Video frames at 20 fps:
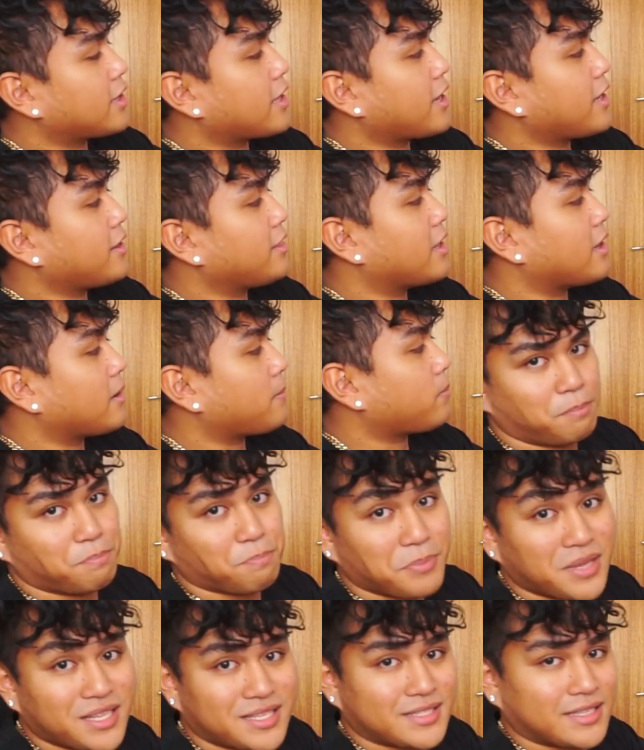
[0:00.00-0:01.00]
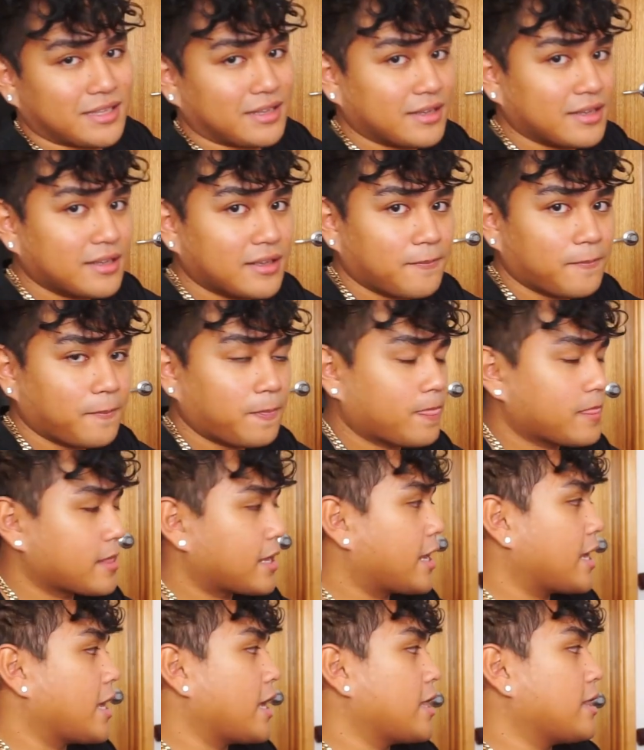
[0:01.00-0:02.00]
I end up missing
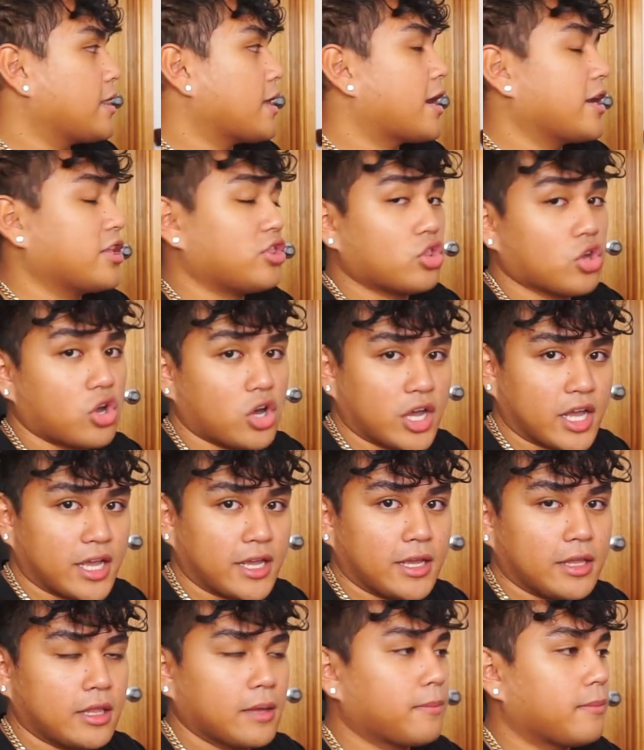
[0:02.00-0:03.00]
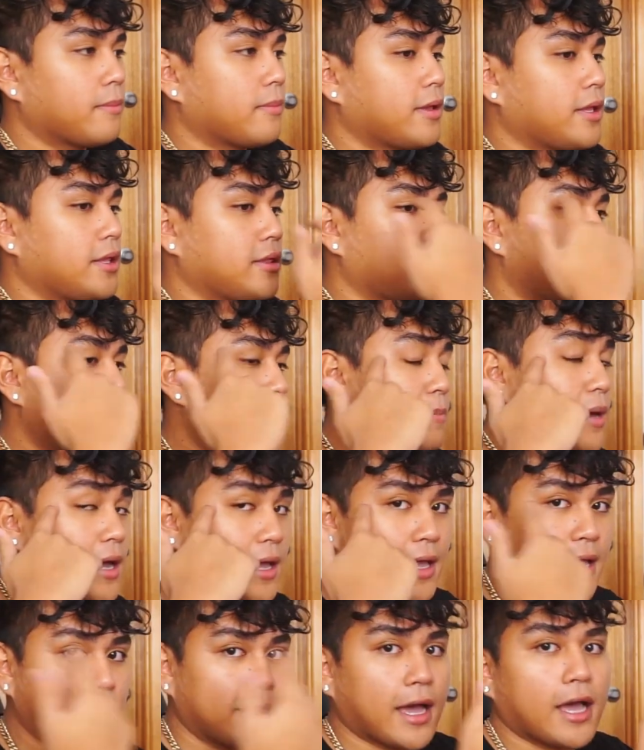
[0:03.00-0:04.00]
and I die, and I'm in my
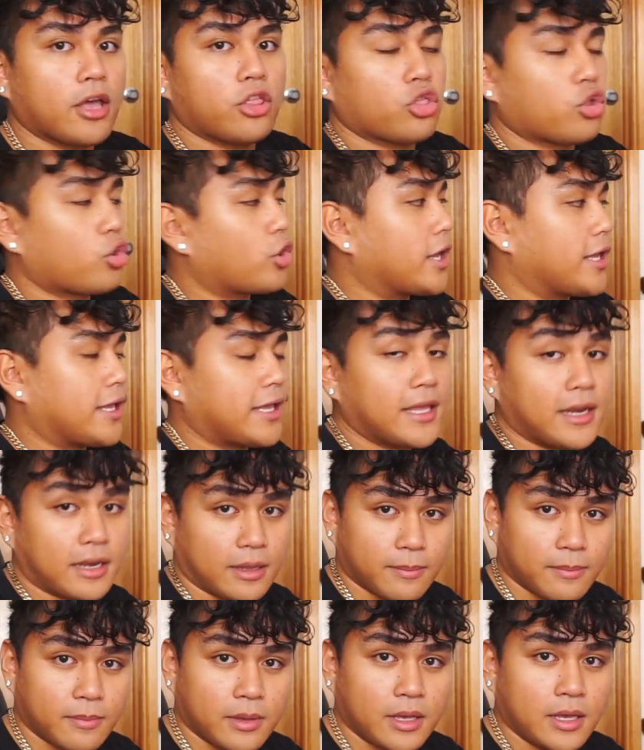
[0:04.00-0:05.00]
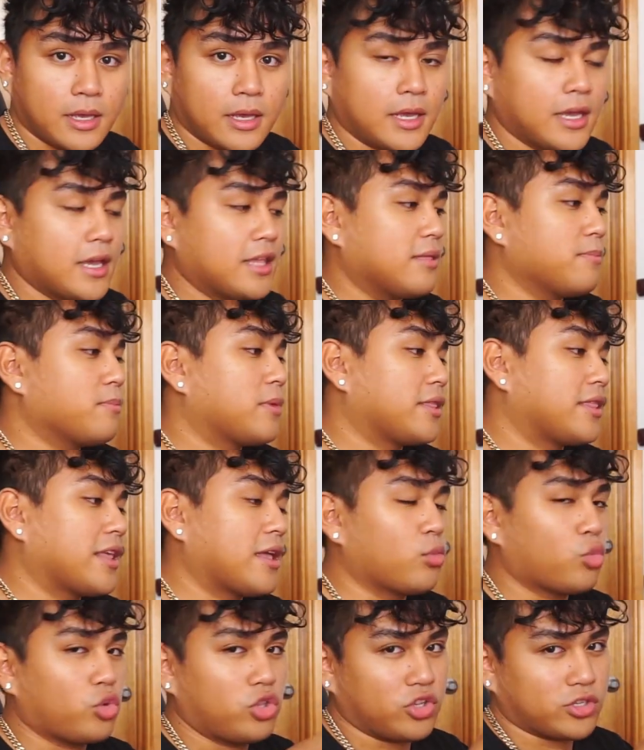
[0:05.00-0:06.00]
head I thought I hit him, but
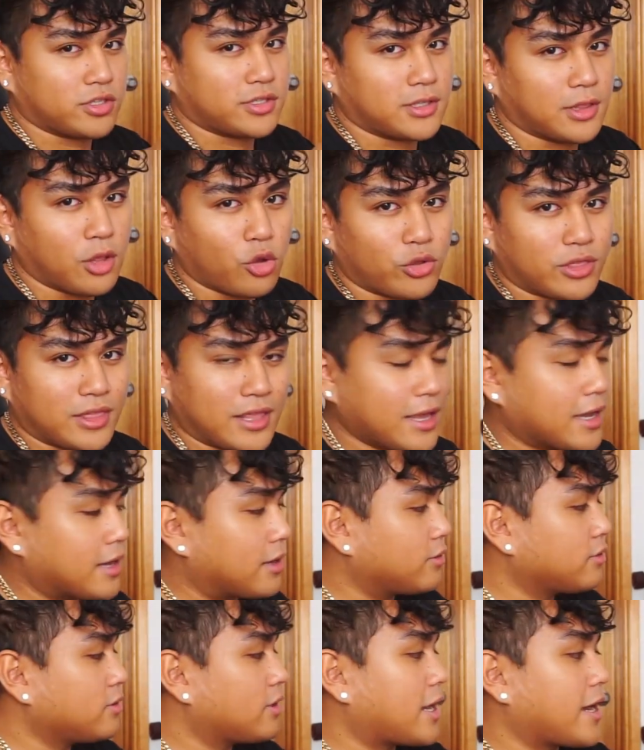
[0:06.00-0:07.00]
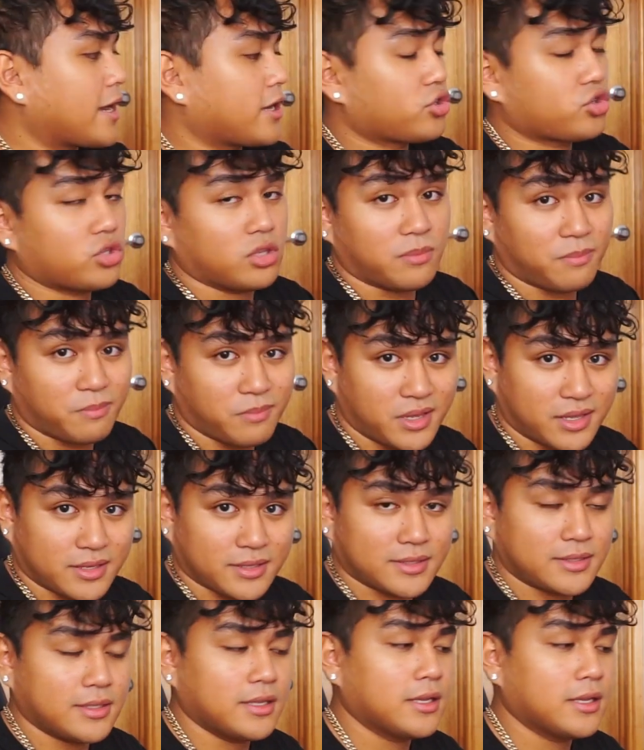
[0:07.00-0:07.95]
then when you slow it down I actually missed.